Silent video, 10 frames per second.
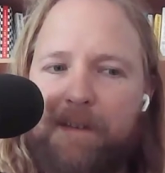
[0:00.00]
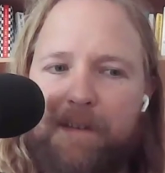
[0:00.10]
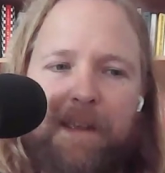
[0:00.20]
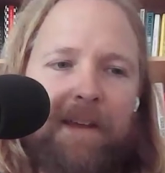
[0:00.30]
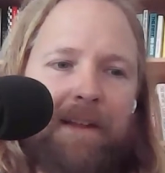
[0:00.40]

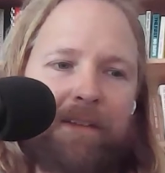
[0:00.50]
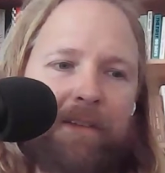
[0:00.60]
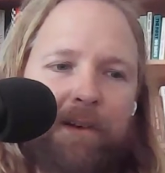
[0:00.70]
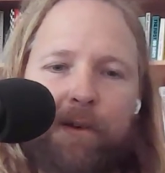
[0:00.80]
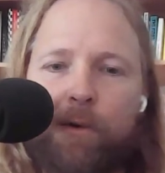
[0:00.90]
Yeah, that's
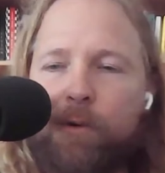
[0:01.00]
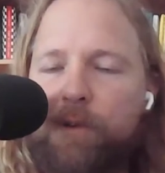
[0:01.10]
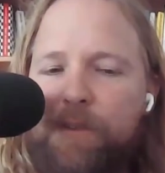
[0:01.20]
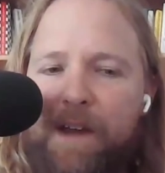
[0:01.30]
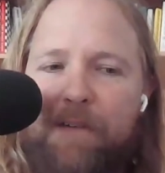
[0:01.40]
so cool.
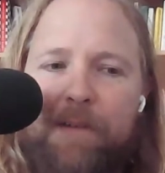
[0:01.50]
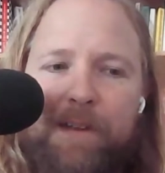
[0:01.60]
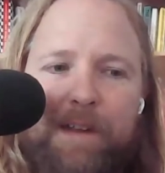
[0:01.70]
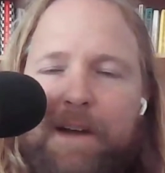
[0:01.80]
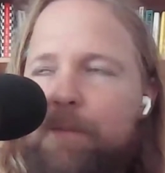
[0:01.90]
Do you have
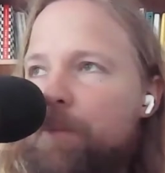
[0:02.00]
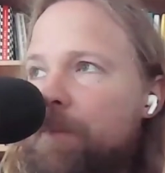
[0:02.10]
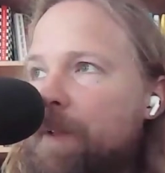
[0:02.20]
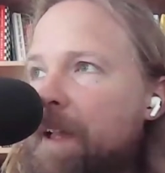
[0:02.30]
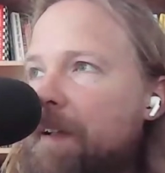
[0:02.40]

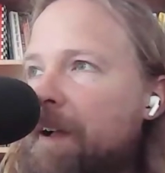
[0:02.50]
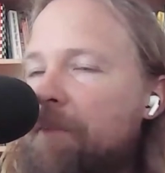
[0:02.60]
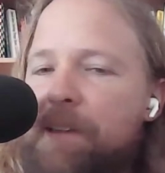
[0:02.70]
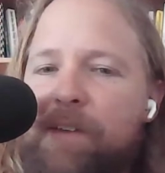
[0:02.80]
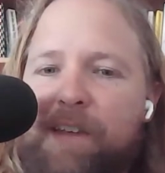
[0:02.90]

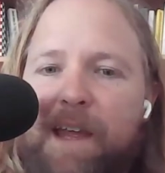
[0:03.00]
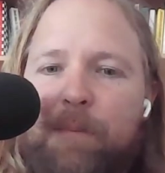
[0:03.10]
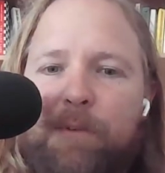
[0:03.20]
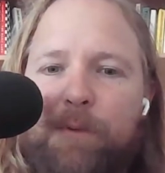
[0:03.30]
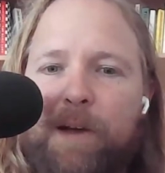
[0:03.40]
any
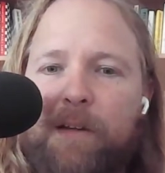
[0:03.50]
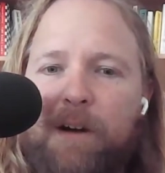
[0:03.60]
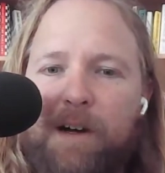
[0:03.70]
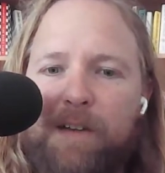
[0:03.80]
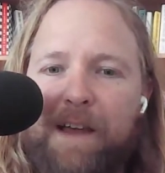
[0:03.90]
examples where
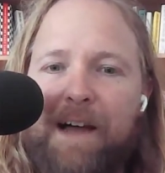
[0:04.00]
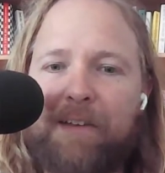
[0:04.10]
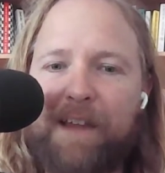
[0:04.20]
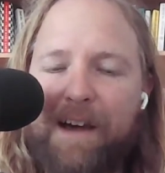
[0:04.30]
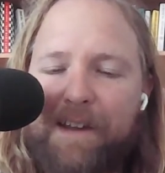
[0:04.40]
clients are
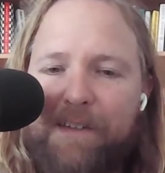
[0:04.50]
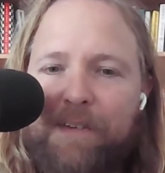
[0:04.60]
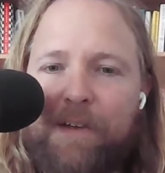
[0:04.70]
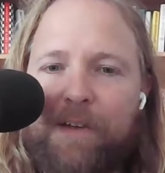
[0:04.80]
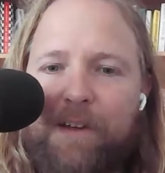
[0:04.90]
starting
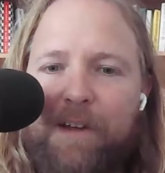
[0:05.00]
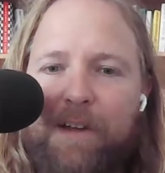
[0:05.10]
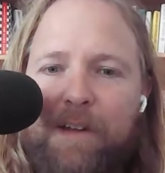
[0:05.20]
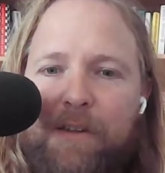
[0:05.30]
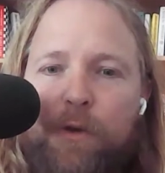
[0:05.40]
to
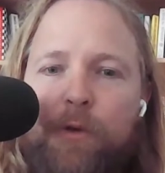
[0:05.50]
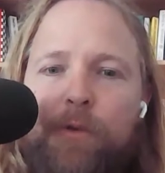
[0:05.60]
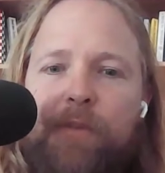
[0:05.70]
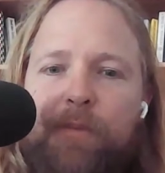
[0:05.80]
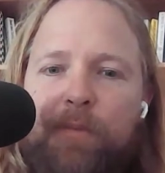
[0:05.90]
use